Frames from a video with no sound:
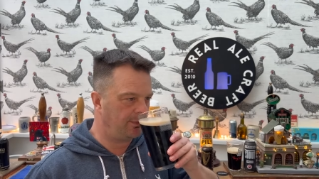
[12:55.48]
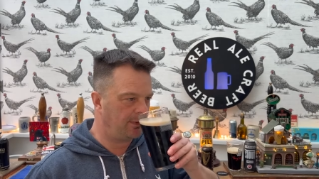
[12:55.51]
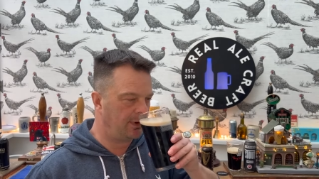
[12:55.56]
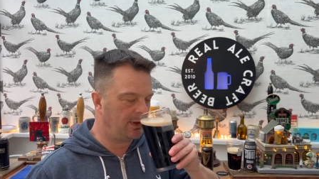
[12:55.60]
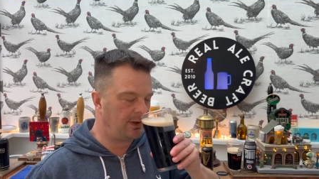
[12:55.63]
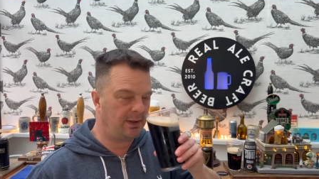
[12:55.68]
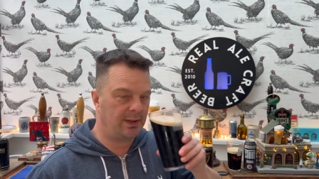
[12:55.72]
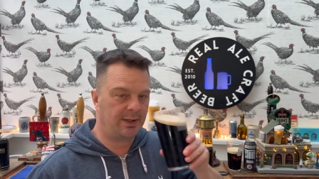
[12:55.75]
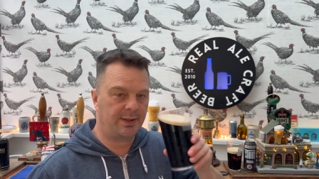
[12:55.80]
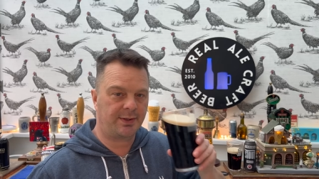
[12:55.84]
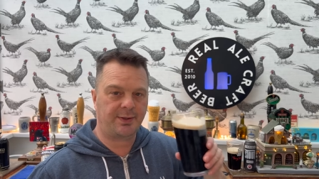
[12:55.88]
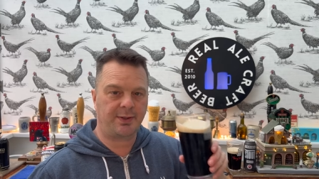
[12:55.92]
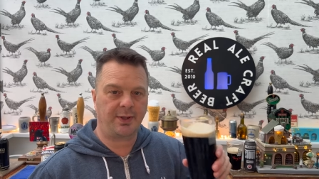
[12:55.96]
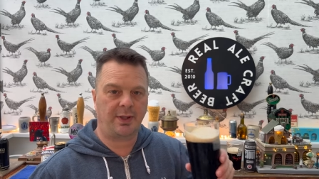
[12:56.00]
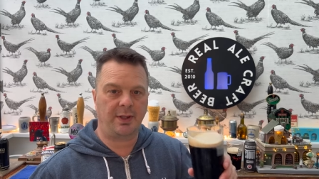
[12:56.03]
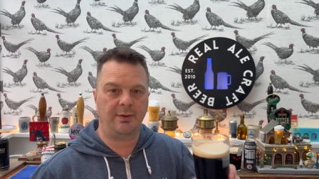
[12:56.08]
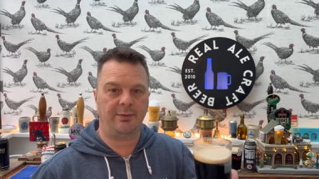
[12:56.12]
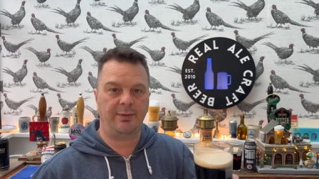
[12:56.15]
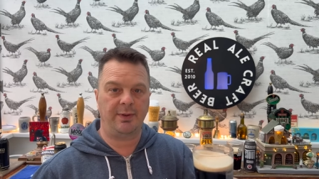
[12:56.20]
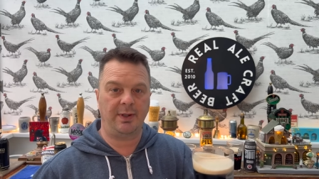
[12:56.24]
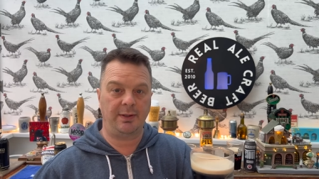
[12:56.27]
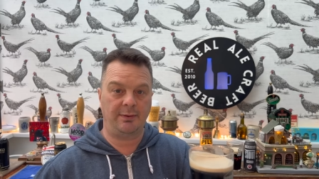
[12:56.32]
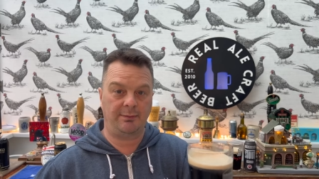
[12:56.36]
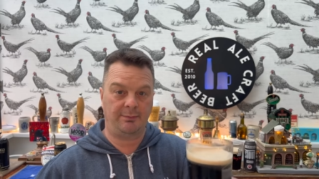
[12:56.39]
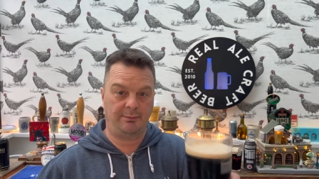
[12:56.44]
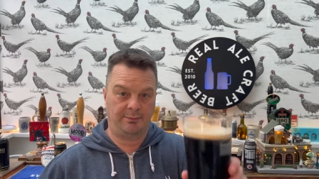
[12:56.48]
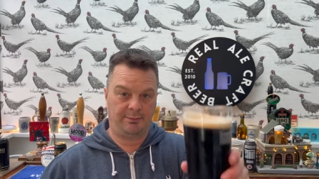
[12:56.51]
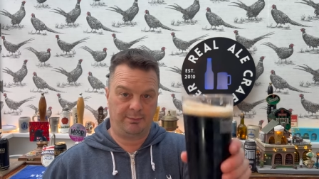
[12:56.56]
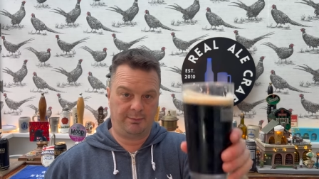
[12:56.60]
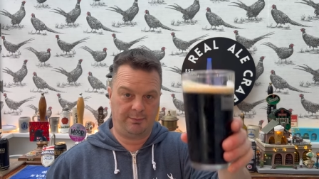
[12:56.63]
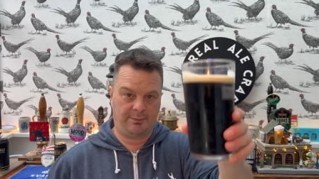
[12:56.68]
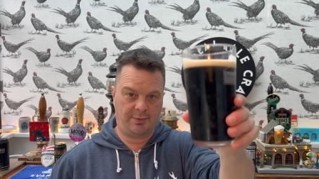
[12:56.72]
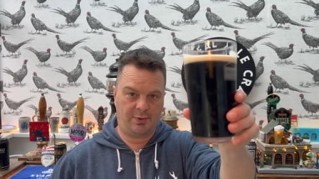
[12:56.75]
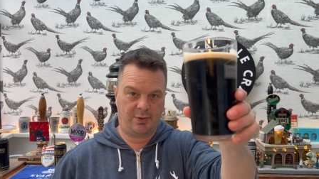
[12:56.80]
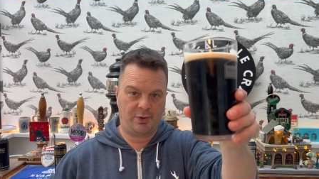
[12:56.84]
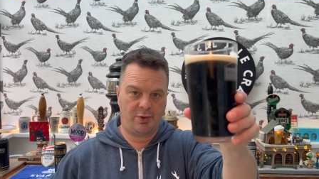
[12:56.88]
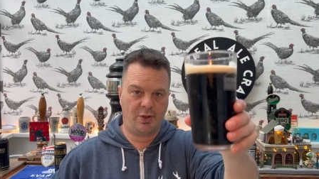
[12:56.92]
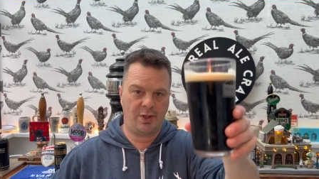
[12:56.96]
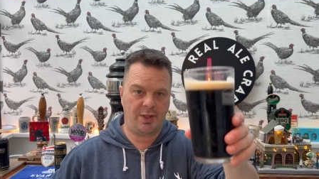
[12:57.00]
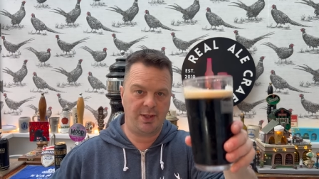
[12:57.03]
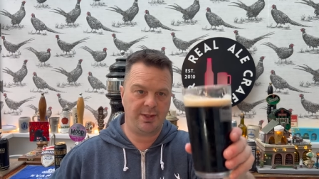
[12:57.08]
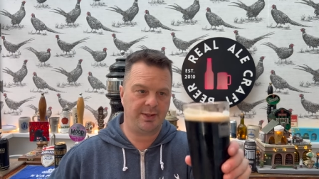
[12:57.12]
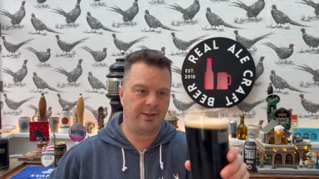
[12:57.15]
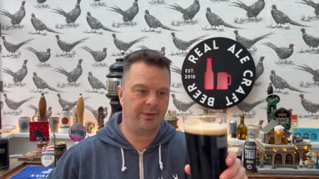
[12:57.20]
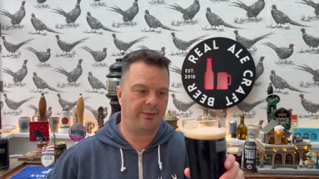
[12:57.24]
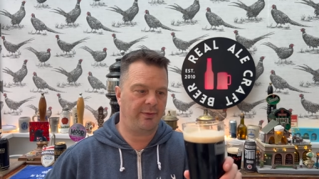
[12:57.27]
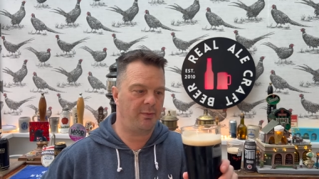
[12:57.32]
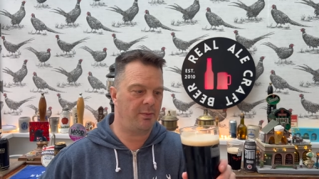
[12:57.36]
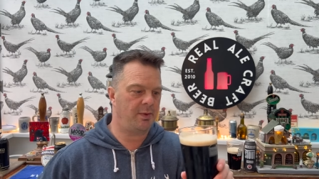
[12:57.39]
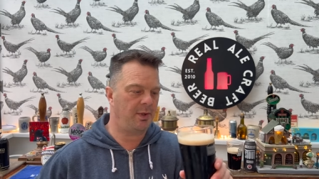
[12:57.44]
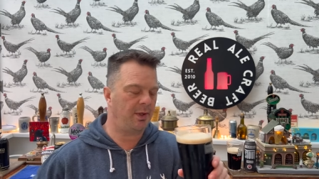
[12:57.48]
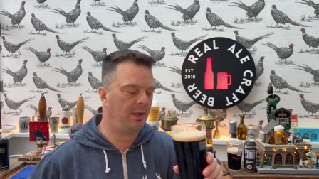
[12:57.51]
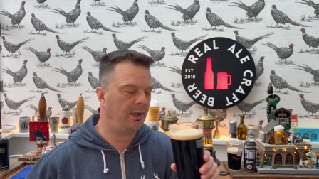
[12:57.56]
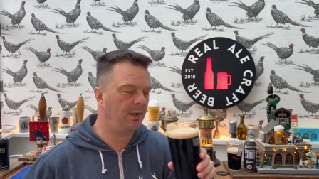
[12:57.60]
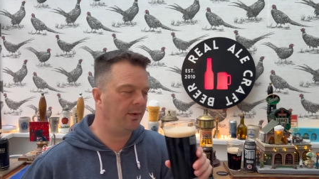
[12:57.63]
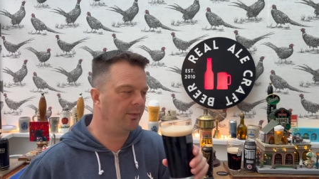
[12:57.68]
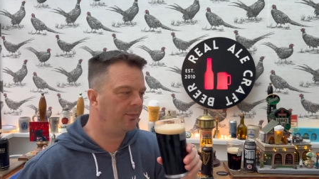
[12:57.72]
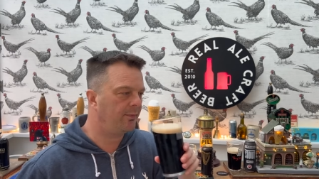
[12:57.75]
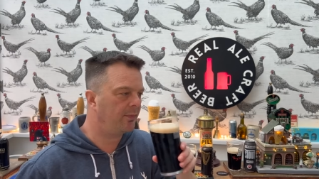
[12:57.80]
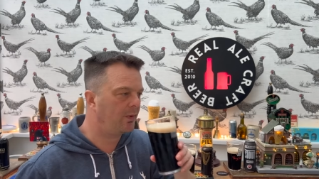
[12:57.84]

Let's dive in. Cheers, everybody.